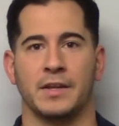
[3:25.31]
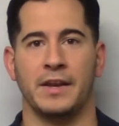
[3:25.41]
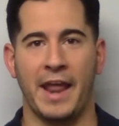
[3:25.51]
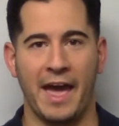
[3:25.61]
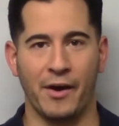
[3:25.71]

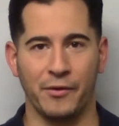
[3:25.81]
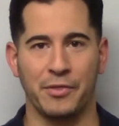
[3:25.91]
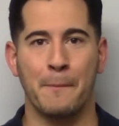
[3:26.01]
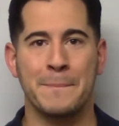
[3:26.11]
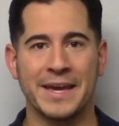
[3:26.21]
Now,
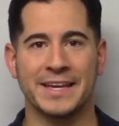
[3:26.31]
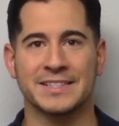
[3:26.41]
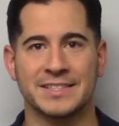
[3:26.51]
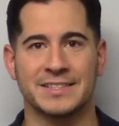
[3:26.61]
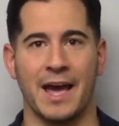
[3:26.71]
the
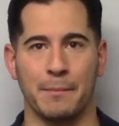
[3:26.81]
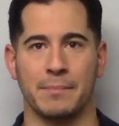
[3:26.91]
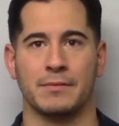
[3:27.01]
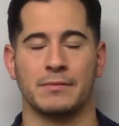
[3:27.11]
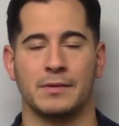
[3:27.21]
biggest
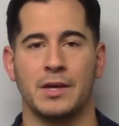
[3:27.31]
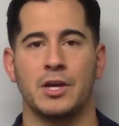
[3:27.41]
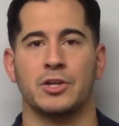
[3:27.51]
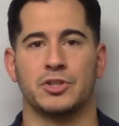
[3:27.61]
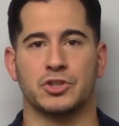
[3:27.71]
step.
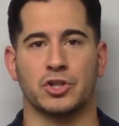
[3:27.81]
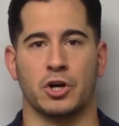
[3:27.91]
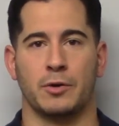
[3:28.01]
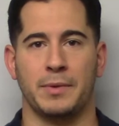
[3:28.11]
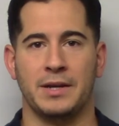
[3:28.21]

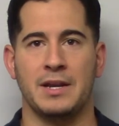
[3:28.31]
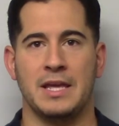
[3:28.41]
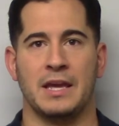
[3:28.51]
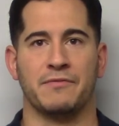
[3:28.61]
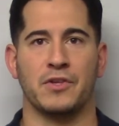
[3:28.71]
Determine
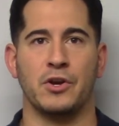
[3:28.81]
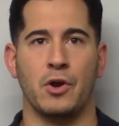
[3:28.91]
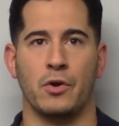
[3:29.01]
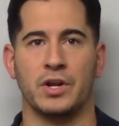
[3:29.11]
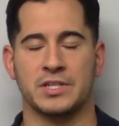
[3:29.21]
if the
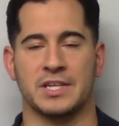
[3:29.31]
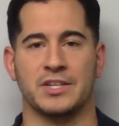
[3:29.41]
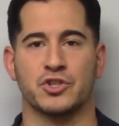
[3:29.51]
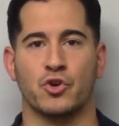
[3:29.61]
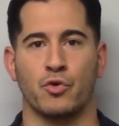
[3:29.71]
notice
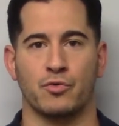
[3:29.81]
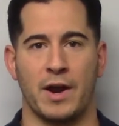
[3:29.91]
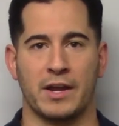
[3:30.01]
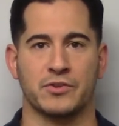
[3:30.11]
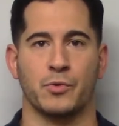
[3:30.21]
is
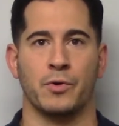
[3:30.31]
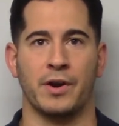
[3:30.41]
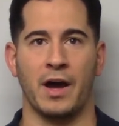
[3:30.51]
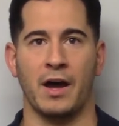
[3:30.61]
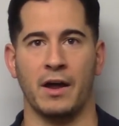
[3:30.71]
correct or
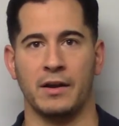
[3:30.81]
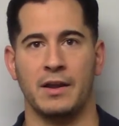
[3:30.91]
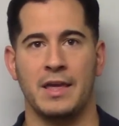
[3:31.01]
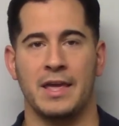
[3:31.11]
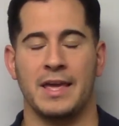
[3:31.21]
not.
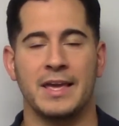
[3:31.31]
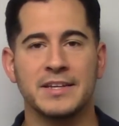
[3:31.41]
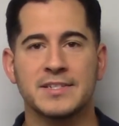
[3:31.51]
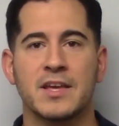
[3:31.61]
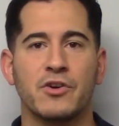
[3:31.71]

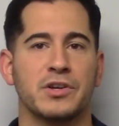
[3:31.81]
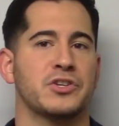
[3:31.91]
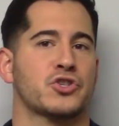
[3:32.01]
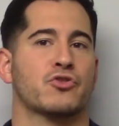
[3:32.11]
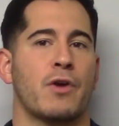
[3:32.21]
Is there a
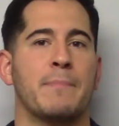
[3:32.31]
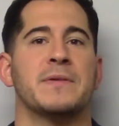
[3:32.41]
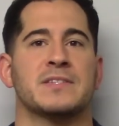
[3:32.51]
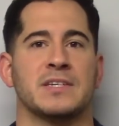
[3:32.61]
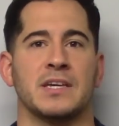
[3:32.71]

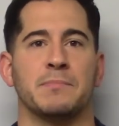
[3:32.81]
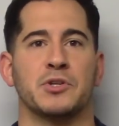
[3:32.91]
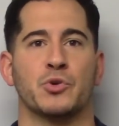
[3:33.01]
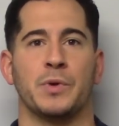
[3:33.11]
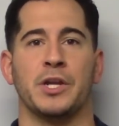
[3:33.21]
discrepancy
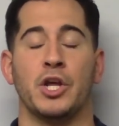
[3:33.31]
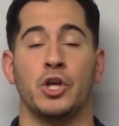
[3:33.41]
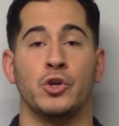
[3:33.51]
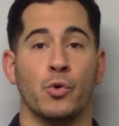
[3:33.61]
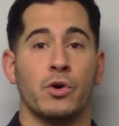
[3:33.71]
between
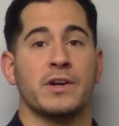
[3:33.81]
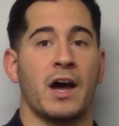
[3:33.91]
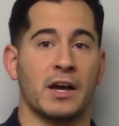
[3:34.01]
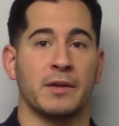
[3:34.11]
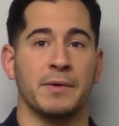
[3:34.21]
your
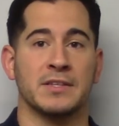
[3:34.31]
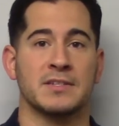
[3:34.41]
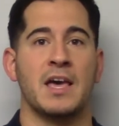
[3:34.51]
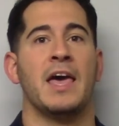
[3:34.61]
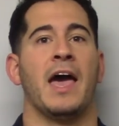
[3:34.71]

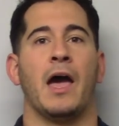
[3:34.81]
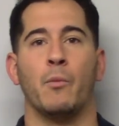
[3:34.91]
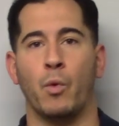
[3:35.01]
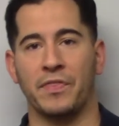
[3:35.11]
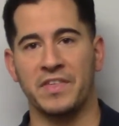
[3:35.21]
documents
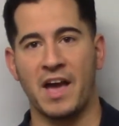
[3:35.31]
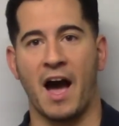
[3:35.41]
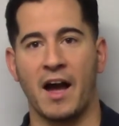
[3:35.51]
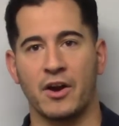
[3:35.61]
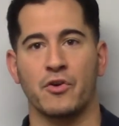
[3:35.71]
and what the
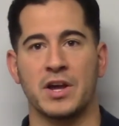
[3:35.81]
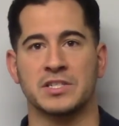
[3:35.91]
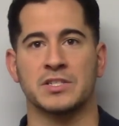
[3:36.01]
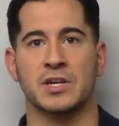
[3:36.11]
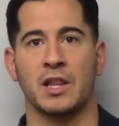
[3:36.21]
IRS
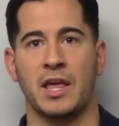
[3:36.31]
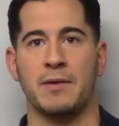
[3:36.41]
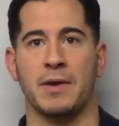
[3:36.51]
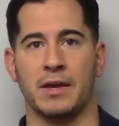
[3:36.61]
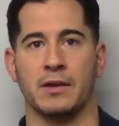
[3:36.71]
is
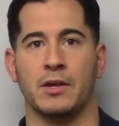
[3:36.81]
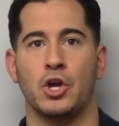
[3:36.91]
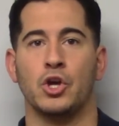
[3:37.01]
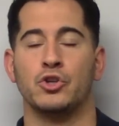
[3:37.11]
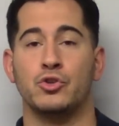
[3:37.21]
claiming?
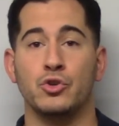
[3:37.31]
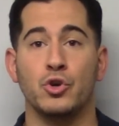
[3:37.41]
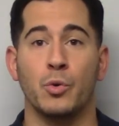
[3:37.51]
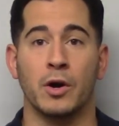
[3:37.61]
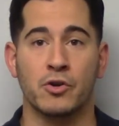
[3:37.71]
Do
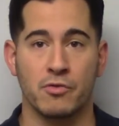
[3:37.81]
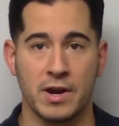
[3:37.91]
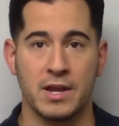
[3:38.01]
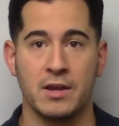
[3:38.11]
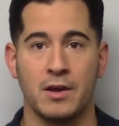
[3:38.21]
you
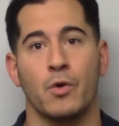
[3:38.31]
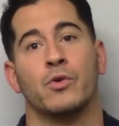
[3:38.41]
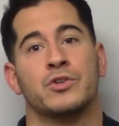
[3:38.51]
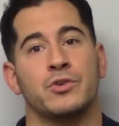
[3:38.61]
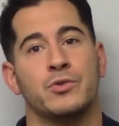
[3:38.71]
agree or
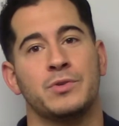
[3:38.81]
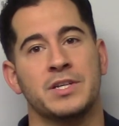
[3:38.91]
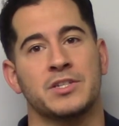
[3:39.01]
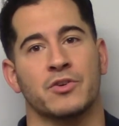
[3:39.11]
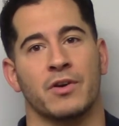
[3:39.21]
do you
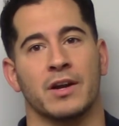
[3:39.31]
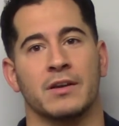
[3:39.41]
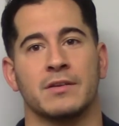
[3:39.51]
disagree?